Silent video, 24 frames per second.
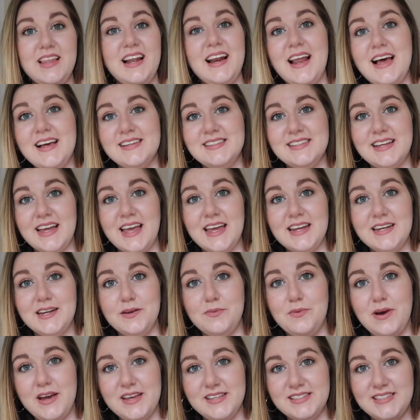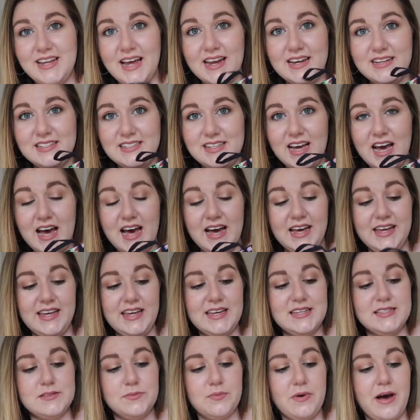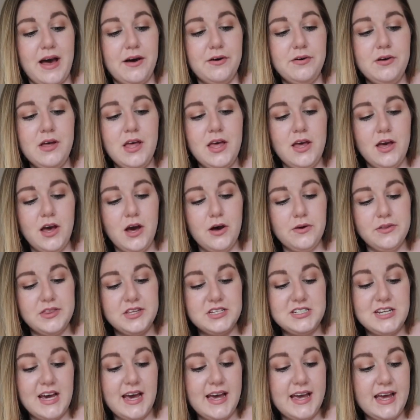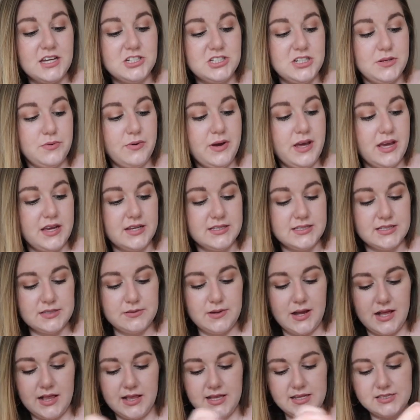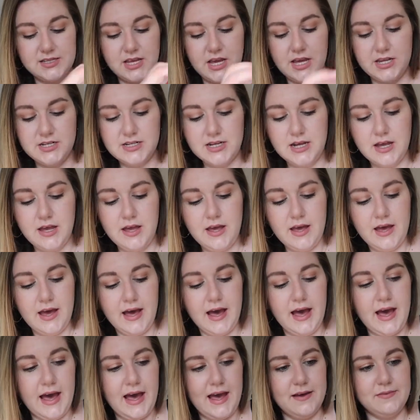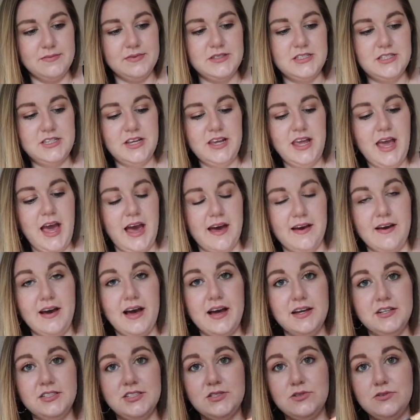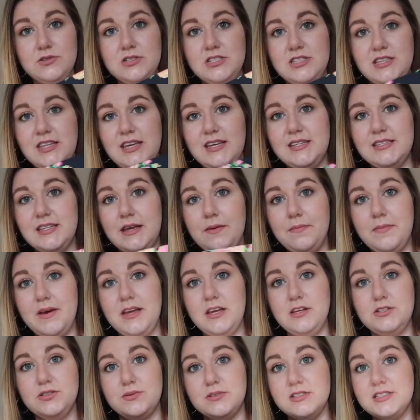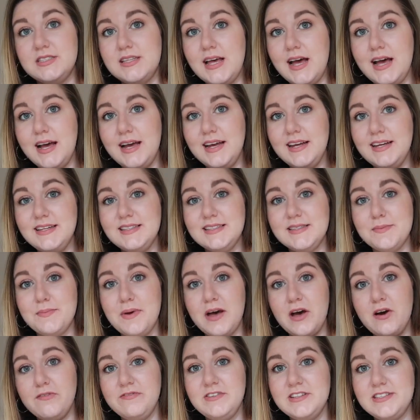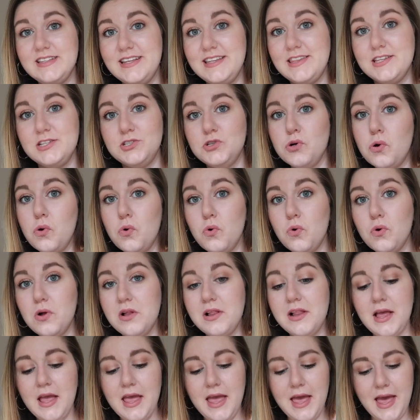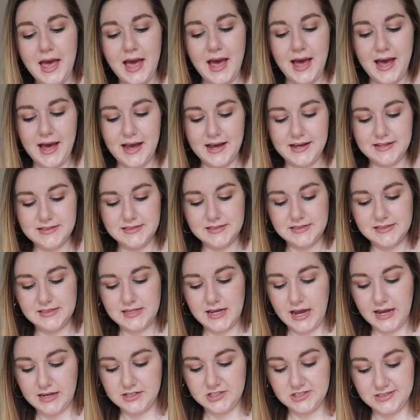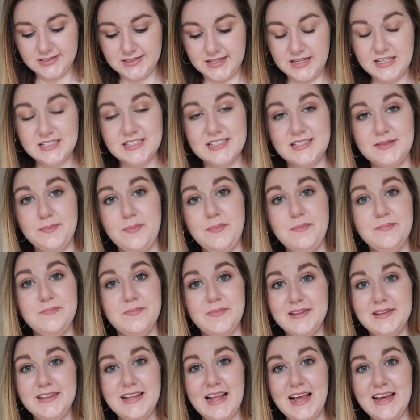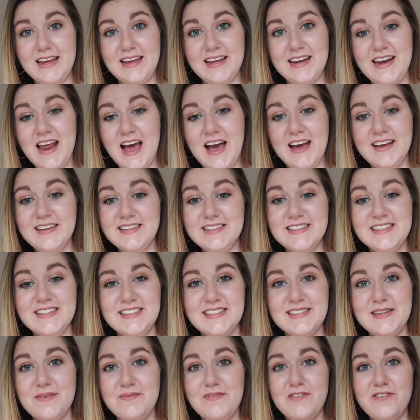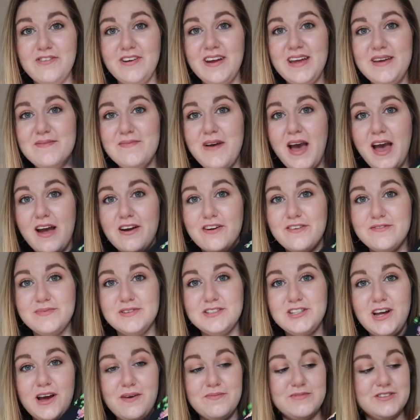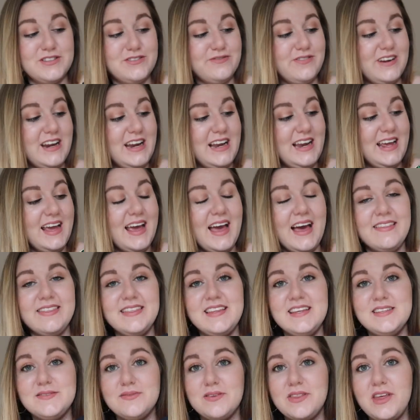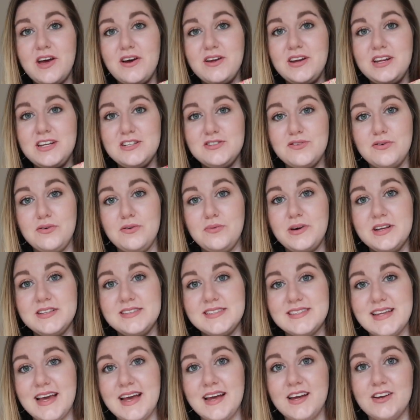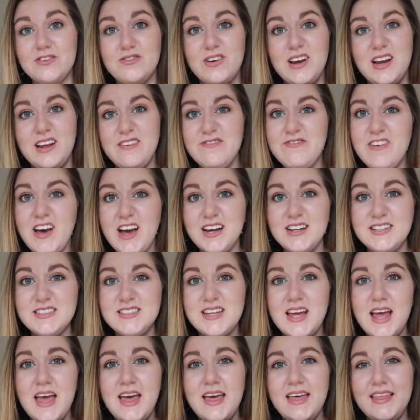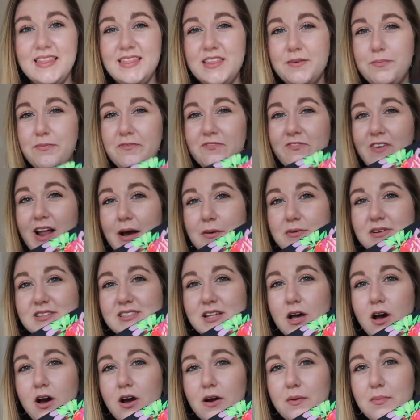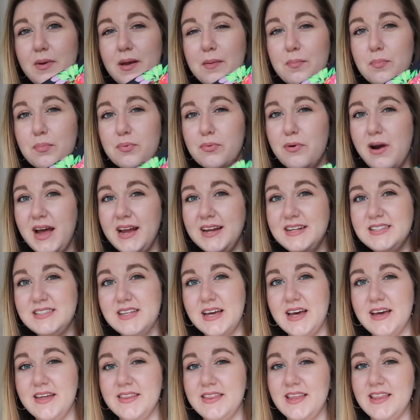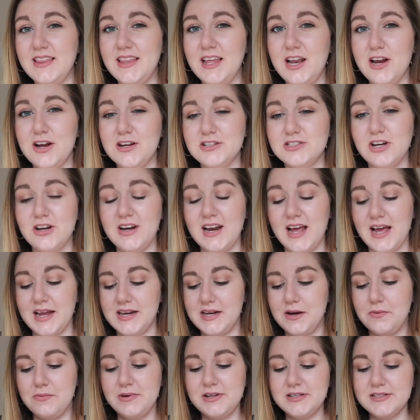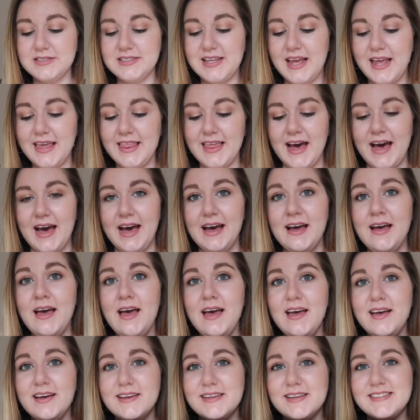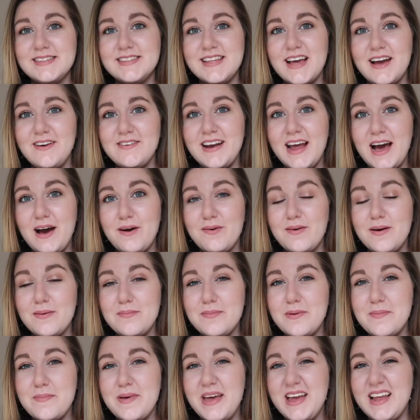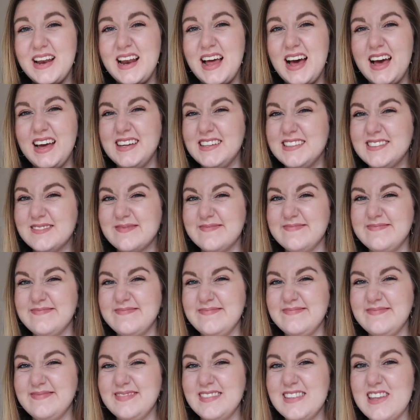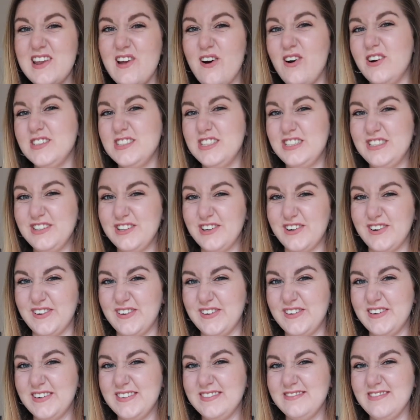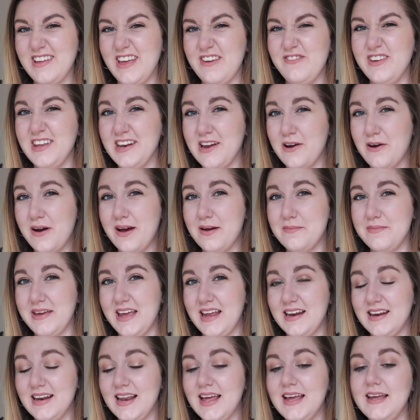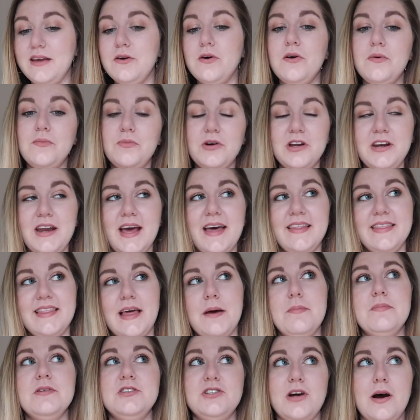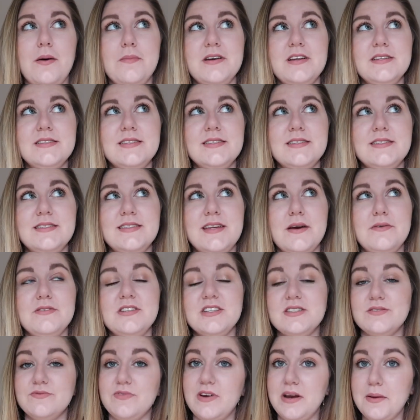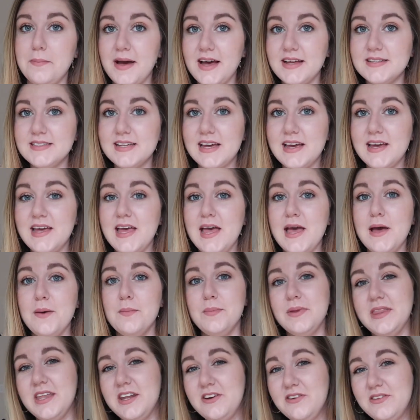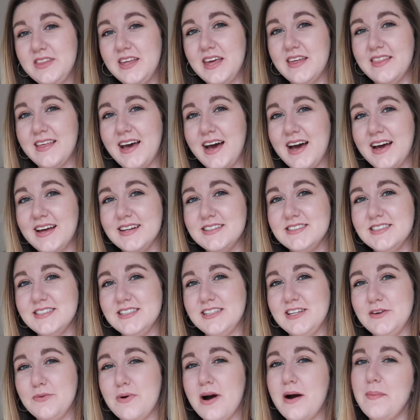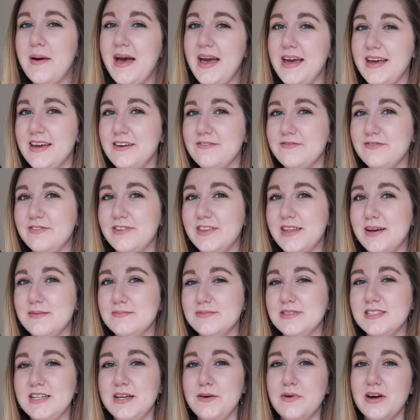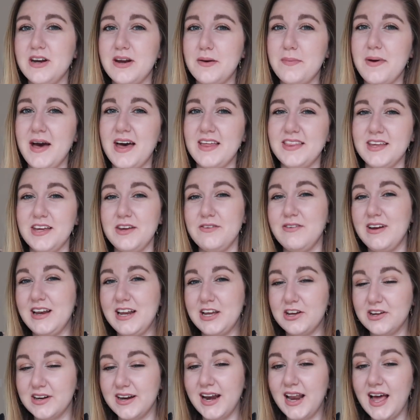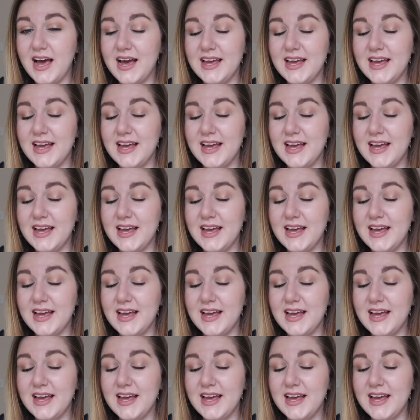with an elasticated waist and a tie as well. Oh, the tie actually works as well, that's good. So yeah, I just ordered these in my usual size, but obviously the tall, and I just needed like a nice summery pair of pajamas really, and these were the only tall ones I could really find. The flowers are a bit brighter than they looked online, I will say that. So now I'm a bit like, not sure, if you know what I mean. Like, on one hand they're pajamas, so it doesn't really matter, but then on the other hand you are paying for them, so you want a pair that you're really gonna